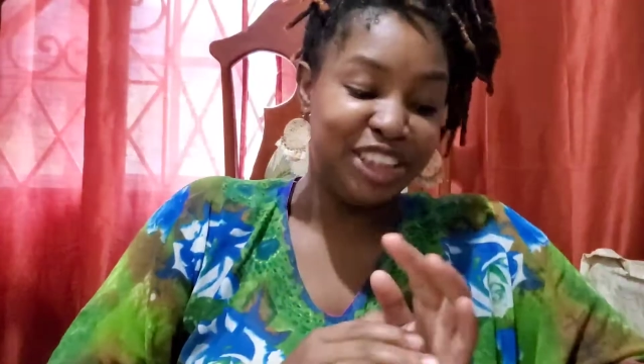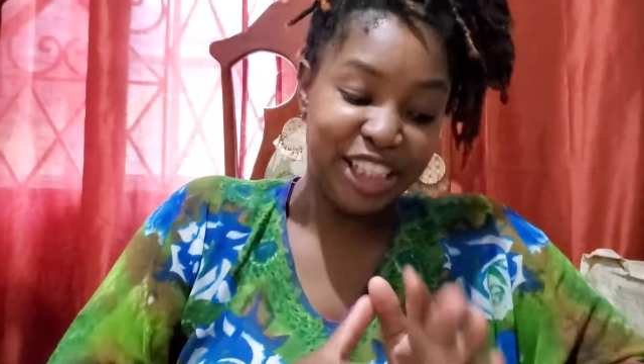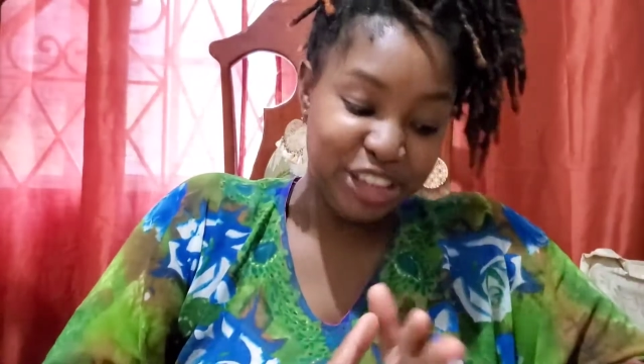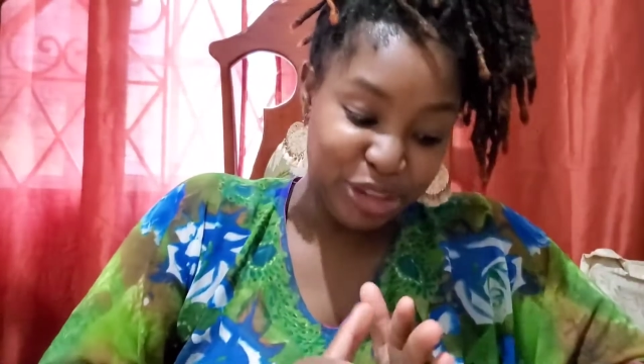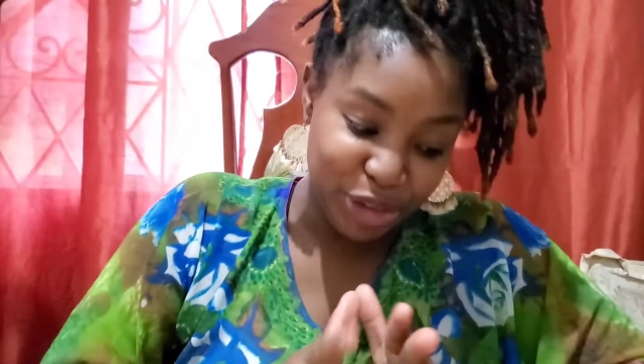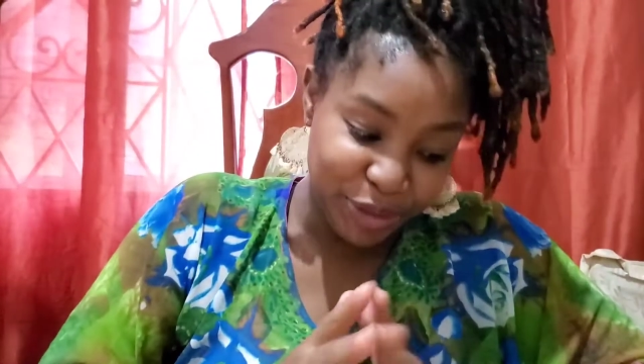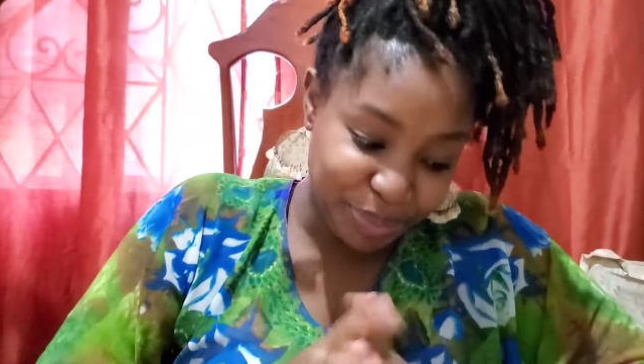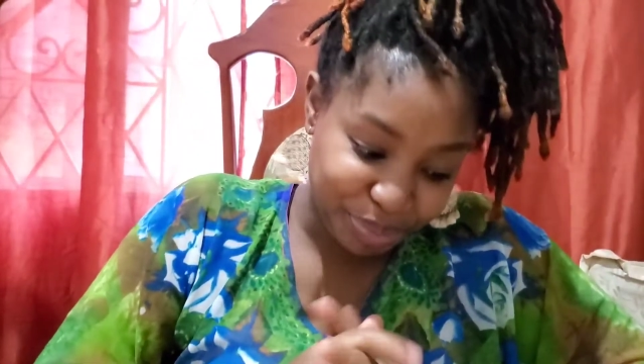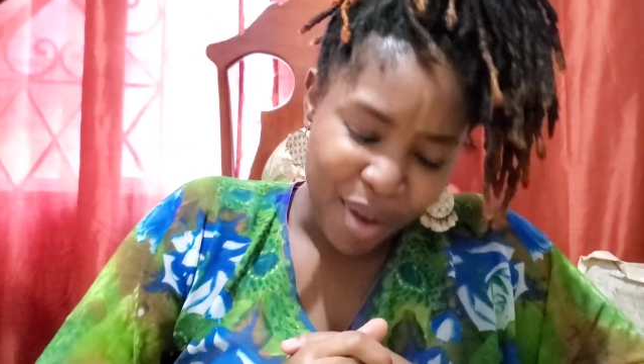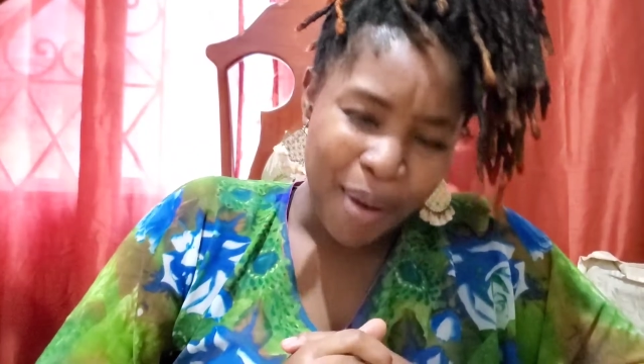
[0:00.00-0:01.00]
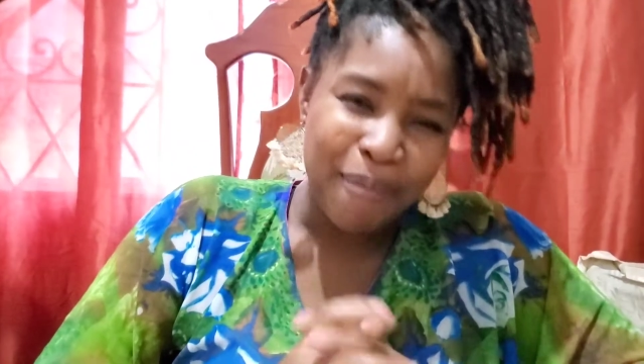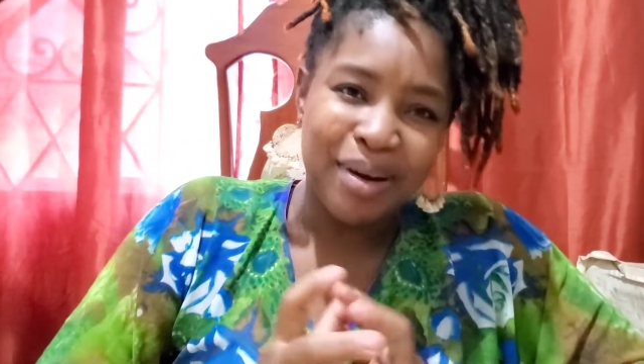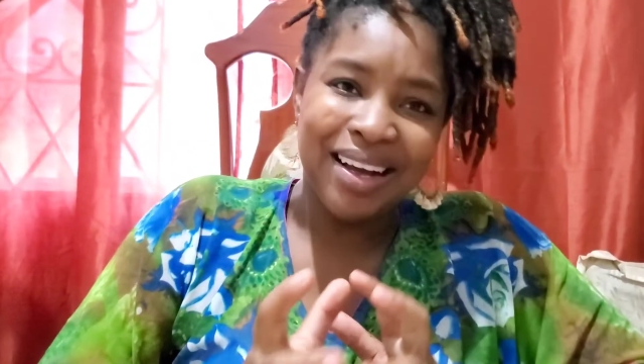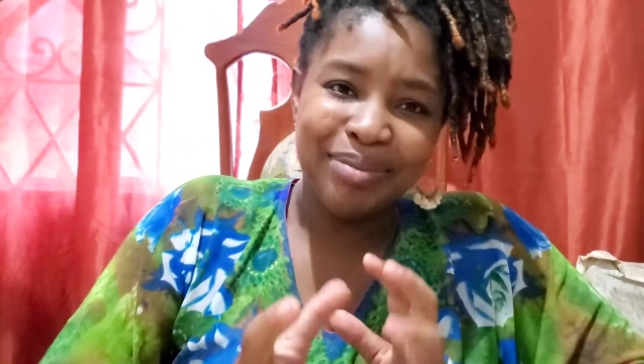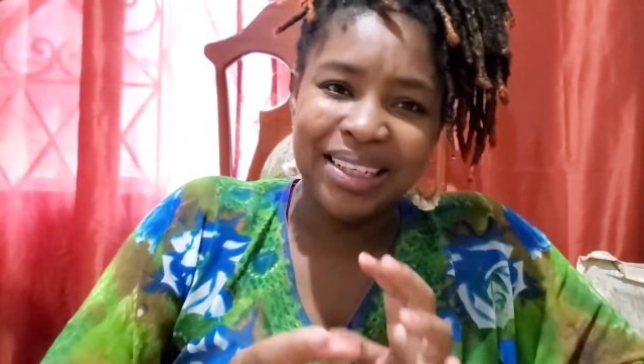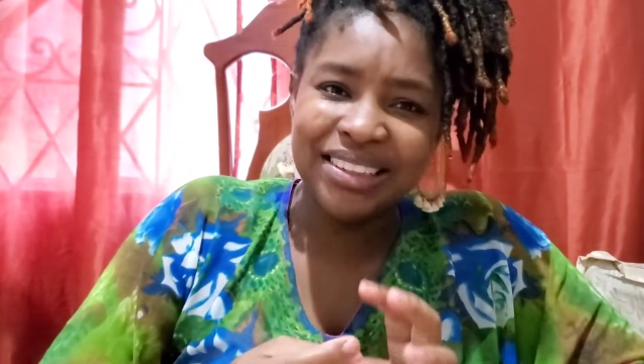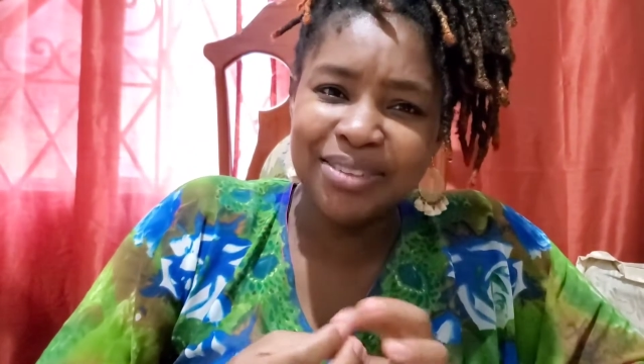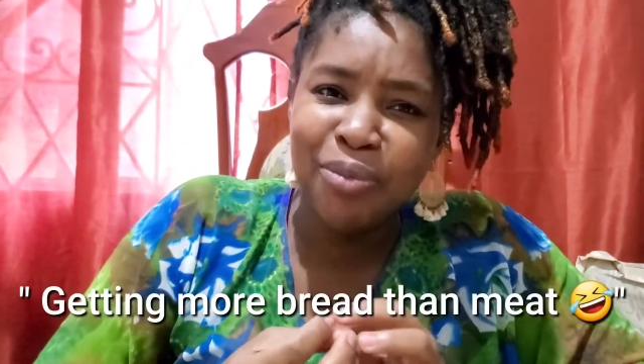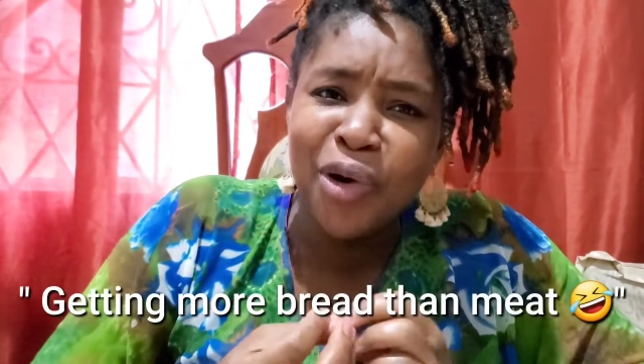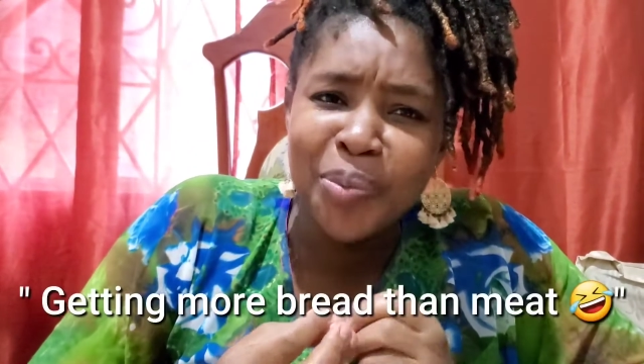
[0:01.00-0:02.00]
tastes good, but I'm
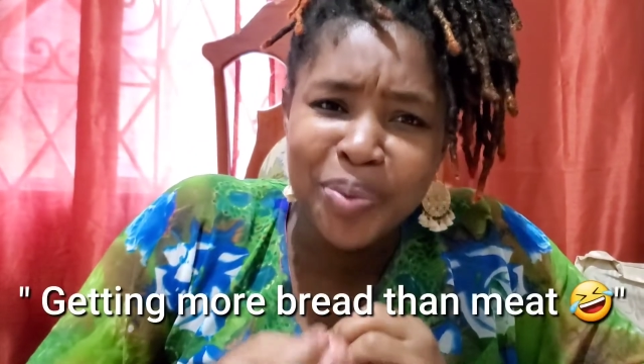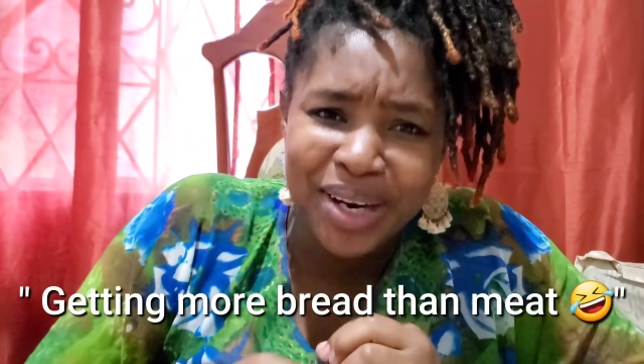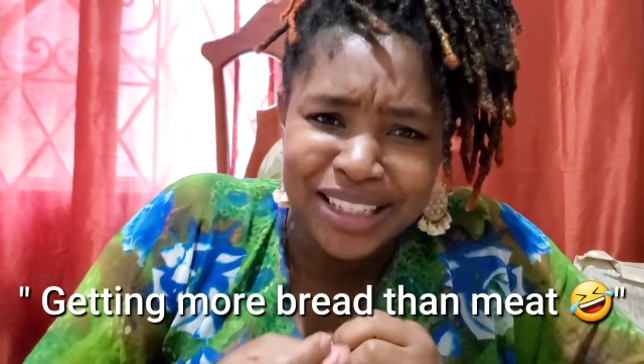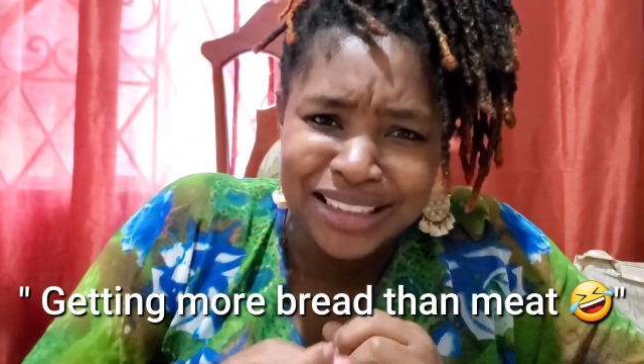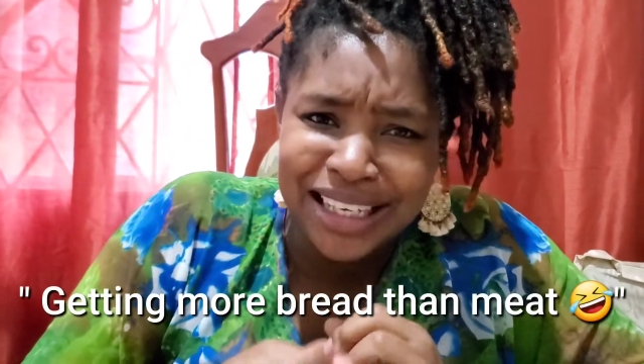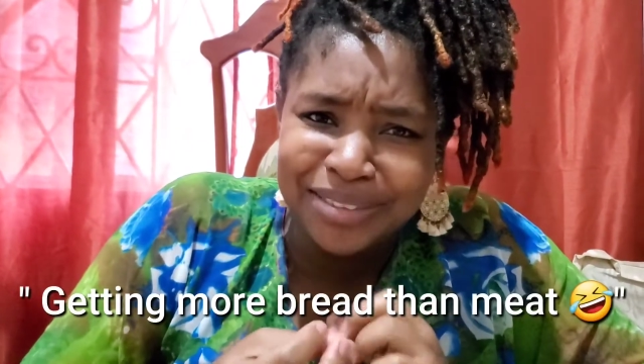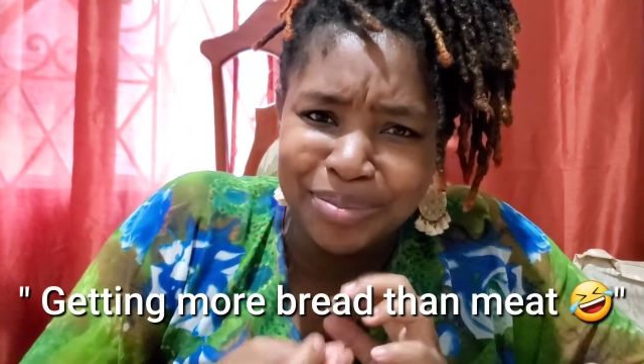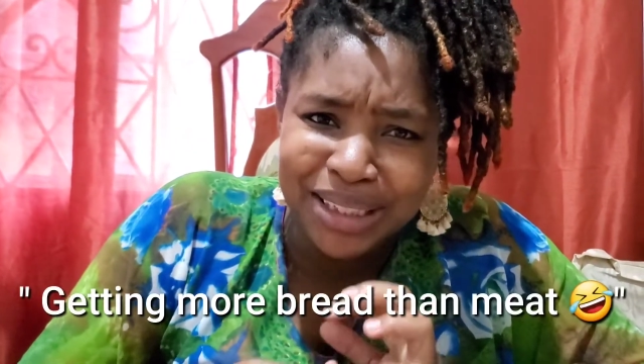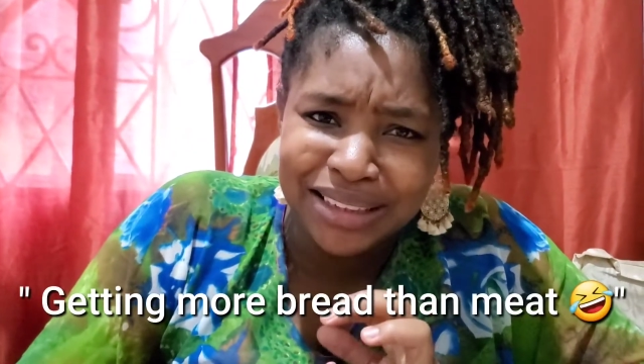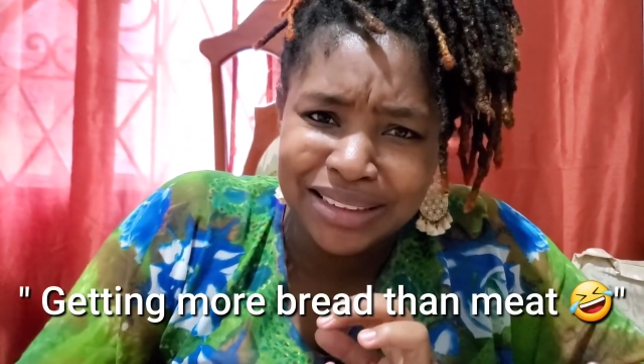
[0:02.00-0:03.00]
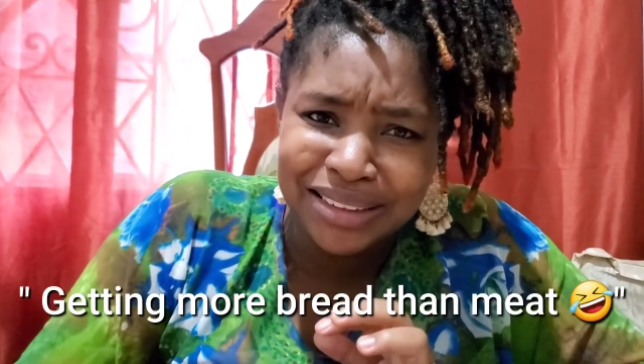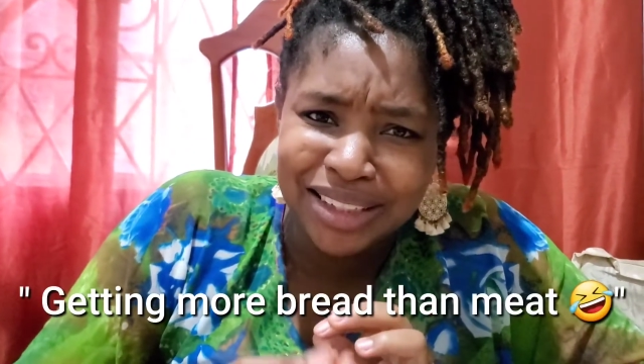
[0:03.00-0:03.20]
getting more bread than meat.